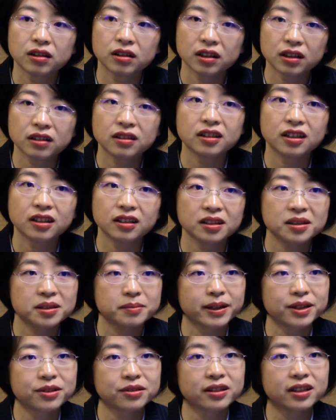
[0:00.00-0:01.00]
Indeed,
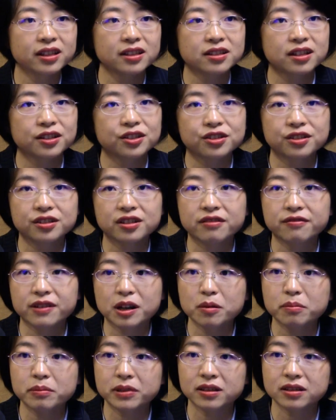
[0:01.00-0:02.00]
especially such
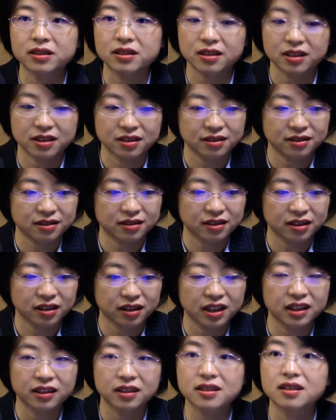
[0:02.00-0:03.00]
development is
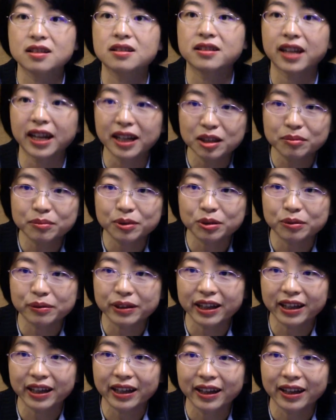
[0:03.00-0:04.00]
in a sustainable way.